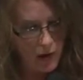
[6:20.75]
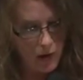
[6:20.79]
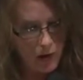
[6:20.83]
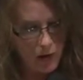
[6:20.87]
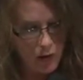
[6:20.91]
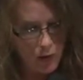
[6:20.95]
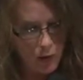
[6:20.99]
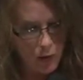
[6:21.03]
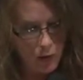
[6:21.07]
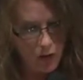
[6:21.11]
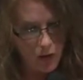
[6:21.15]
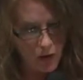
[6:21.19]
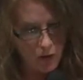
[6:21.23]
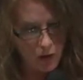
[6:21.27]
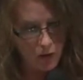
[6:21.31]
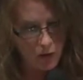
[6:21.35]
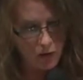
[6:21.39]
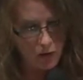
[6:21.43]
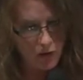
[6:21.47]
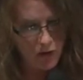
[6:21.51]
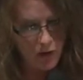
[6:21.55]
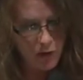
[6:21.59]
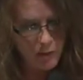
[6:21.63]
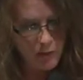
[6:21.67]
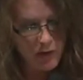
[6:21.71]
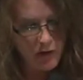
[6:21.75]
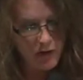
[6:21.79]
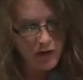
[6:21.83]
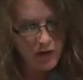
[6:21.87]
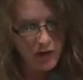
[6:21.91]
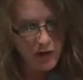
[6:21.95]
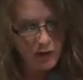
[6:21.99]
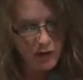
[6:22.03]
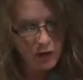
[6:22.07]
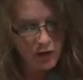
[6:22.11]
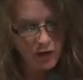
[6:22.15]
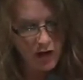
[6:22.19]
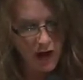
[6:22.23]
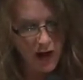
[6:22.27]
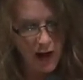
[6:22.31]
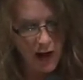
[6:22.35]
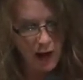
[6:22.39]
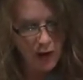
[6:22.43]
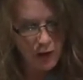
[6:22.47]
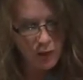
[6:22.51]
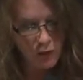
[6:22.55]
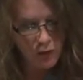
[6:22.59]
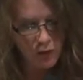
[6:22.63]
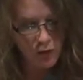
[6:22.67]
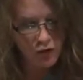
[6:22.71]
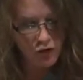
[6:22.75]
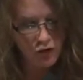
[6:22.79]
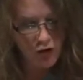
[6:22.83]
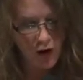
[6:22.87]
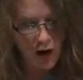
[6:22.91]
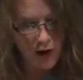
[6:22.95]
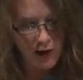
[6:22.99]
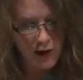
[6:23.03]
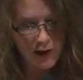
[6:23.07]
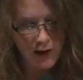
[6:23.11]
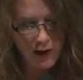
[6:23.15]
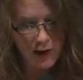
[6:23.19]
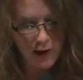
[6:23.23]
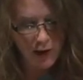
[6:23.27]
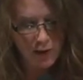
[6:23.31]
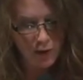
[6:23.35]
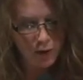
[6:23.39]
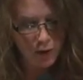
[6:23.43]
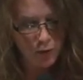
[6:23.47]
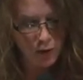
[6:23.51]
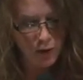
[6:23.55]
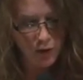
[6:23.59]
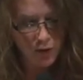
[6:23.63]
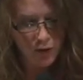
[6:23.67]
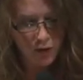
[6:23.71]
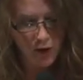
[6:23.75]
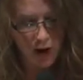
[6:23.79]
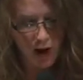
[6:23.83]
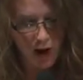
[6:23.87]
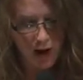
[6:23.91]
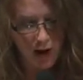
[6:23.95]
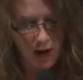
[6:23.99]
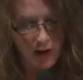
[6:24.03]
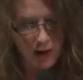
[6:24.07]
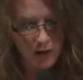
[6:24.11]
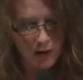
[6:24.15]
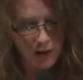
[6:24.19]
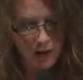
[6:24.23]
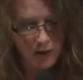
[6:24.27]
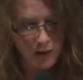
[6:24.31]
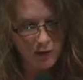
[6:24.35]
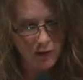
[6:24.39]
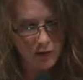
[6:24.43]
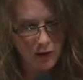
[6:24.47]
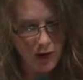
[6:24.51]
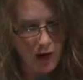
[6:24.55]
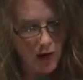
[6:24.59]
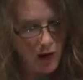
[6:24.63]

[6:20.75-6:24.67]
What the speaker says: nor those of the medieval towns shining on the rivered island,